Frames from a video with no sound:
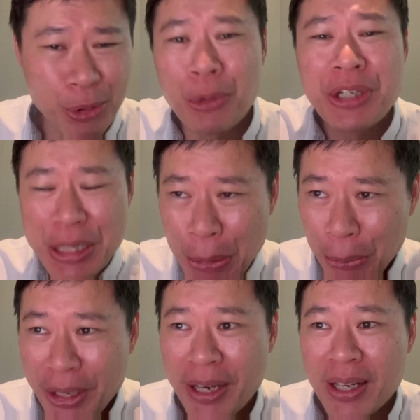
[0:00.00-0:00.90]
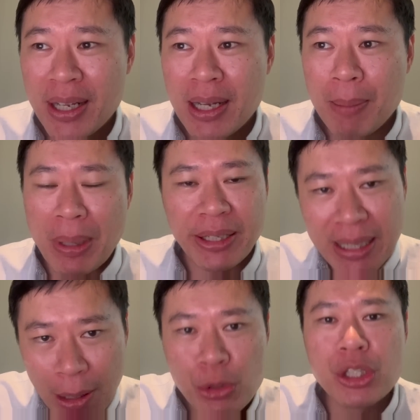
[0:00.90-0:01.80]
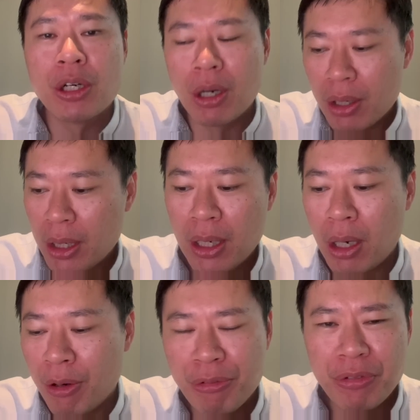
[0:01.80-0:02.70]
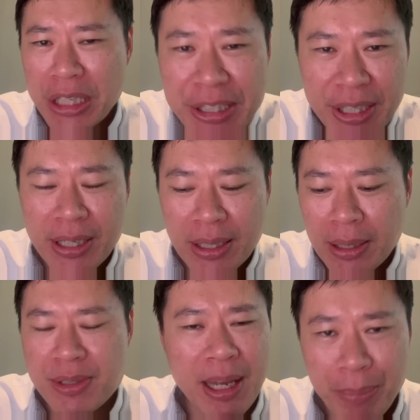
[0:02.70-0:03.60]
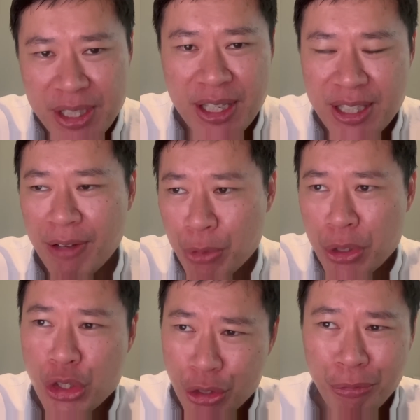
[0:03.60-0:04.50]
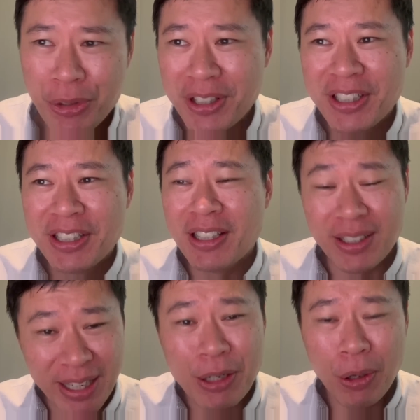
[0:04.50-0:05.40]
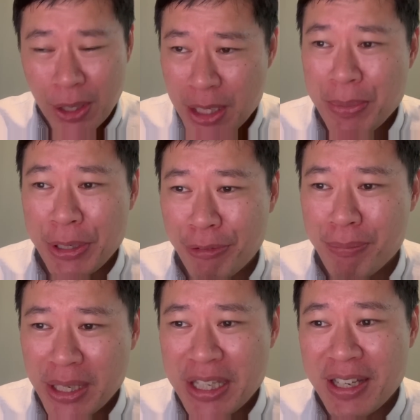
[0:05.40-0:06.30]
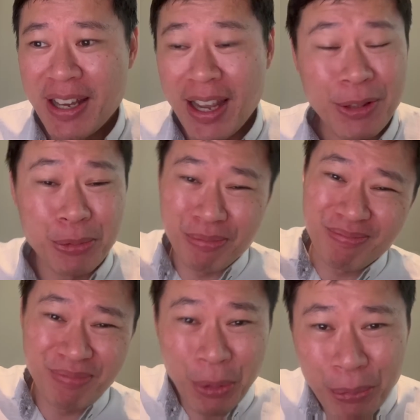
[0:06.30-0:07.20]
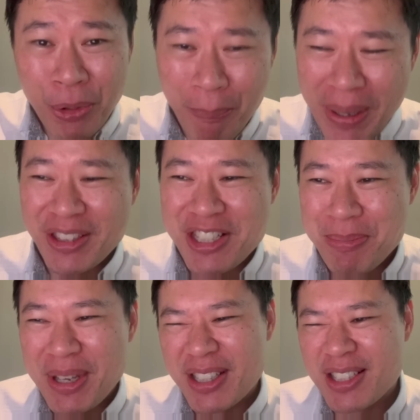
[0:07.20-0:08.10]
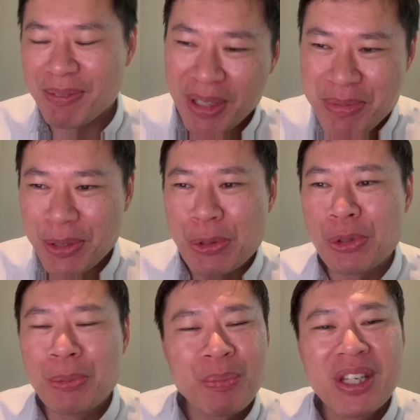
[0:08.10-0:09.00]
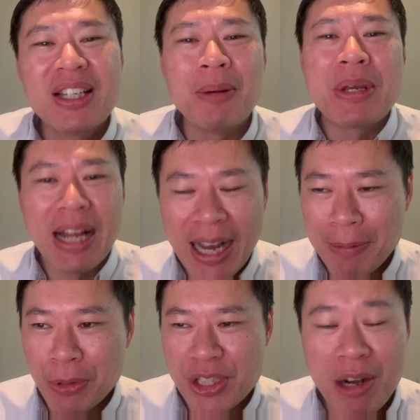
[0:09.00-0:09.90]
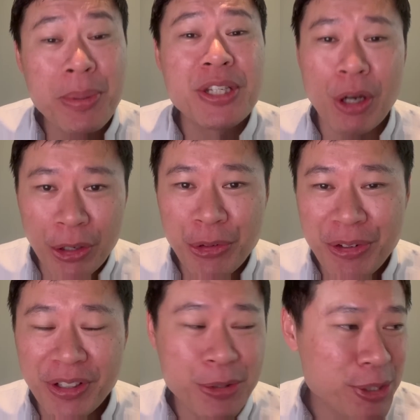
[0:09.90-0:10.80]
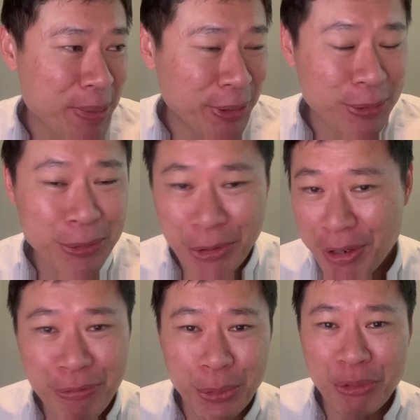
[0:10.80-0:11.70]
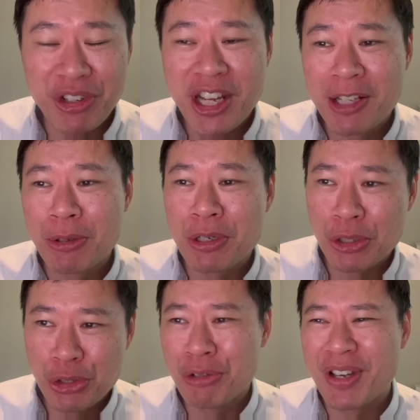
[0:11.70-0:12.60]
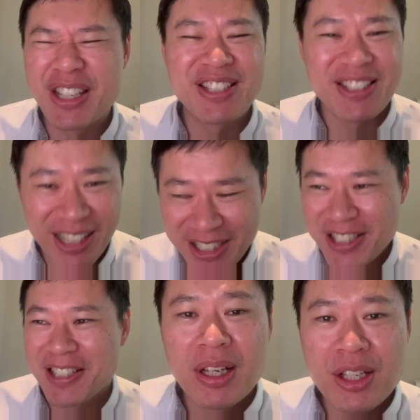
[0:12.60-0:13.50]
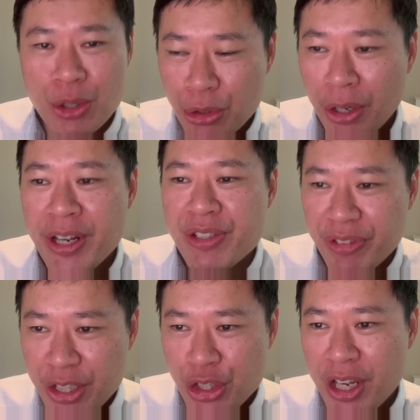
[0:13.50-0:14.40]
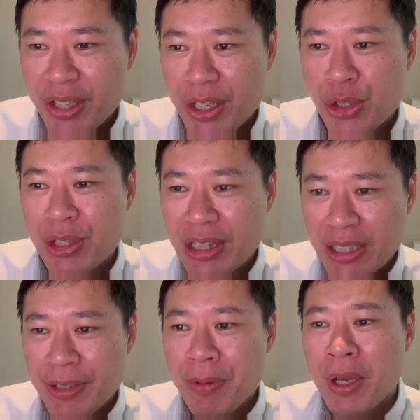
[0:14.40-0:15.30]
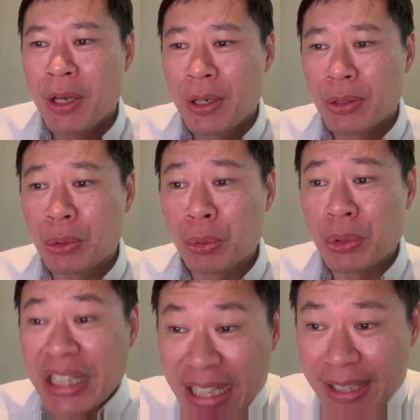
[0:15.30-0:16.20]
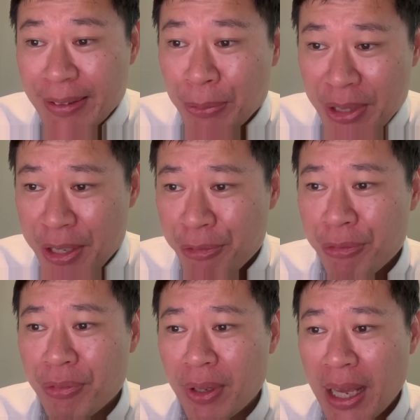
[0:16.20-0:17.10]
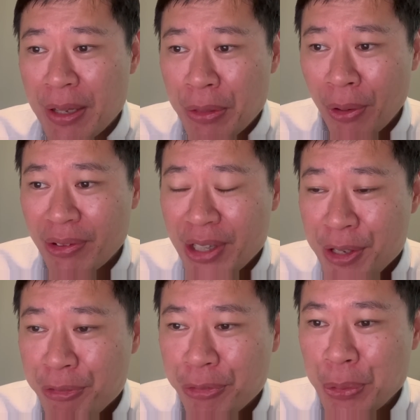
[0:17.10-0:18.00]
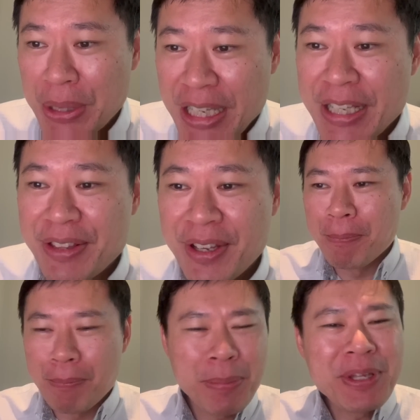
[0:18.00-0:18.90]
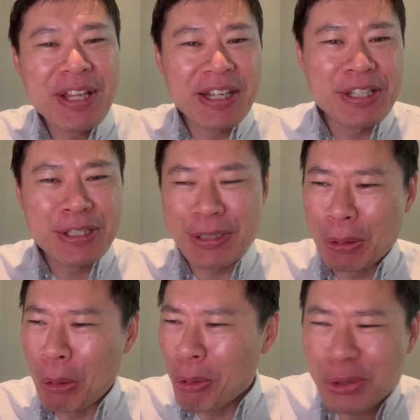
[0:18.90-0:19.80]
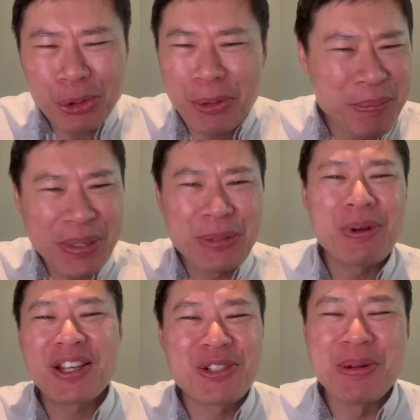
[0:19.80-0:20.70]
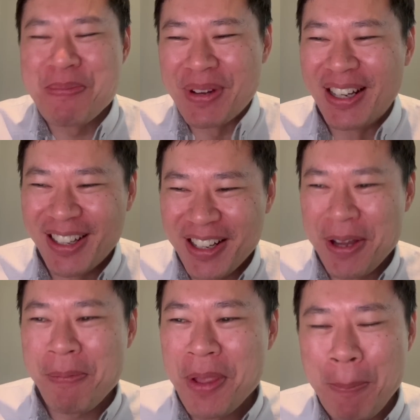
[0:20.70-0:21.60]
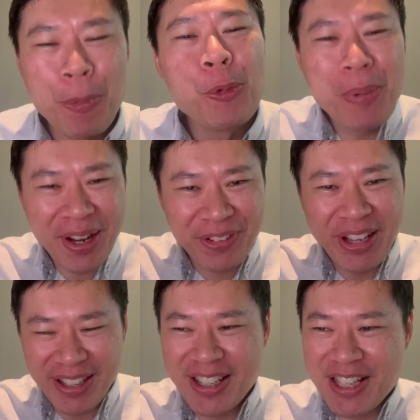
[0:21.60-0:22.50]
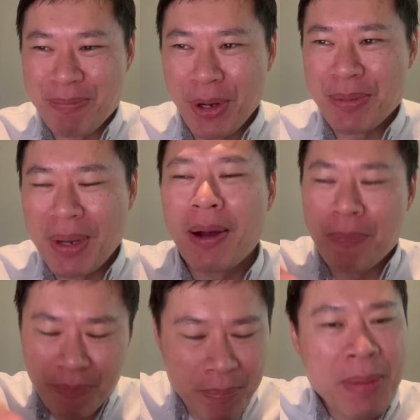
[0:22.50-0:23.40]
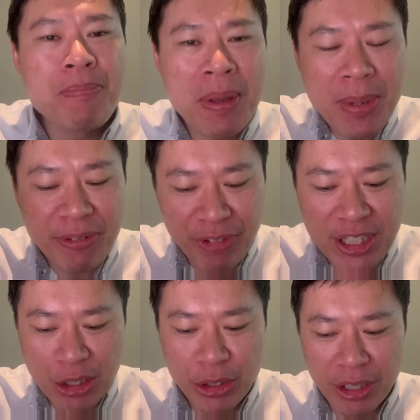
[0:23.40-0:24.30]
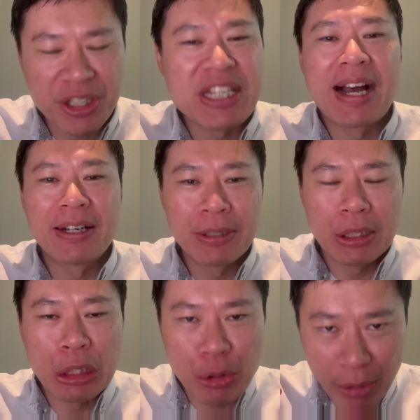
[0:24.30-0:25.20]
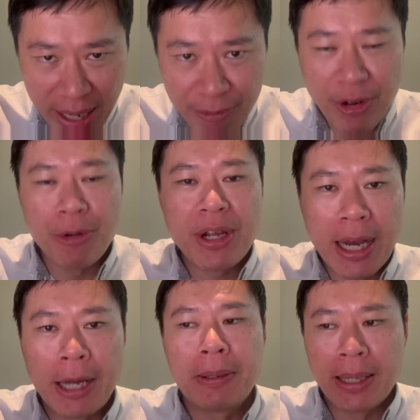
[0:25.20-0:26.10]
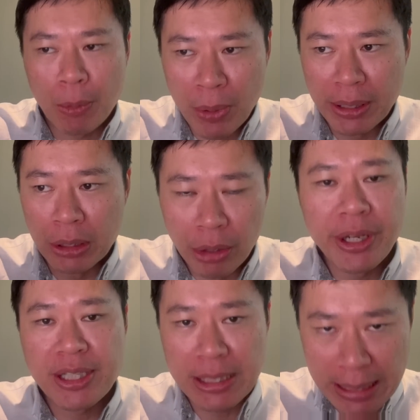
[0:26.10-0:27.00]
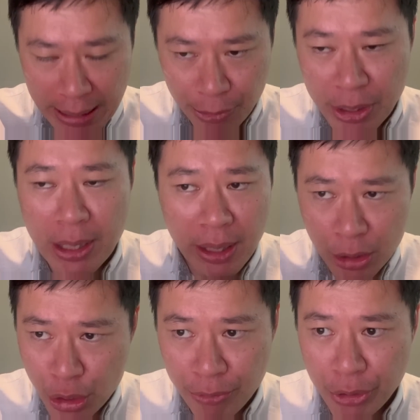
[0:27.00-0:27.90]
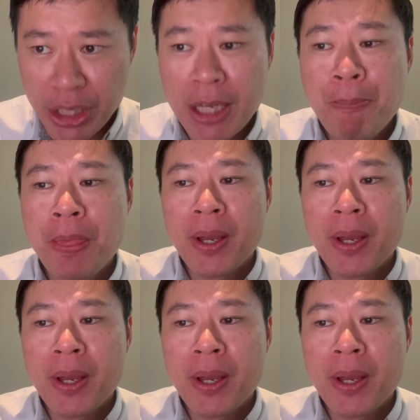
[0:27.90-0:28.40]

You already know that. But the culture of eating suppers and stuff during shift work can cost a bit of money. And to not participate is sometimes also a bit hard because everybody's ordering. You smell the great food over there during your shift and it sucks. So Dawn has further shared that she learned to eat to live and not live to eat. Maybe that is also a bit too extreme. Pull back on that at some point. Maybe the first 100,000, grind very hard, like what Dawn has achieved already.